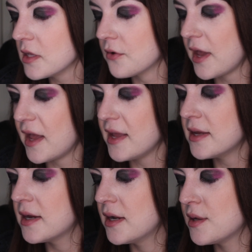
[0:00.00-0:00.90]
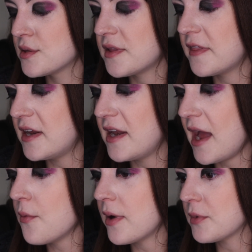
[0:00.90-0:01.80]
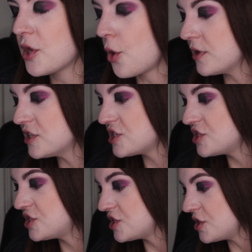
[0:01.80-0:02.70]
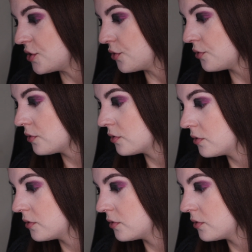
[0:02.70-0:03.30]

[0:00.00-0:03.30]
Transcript: Okay, so then now what I'm going to do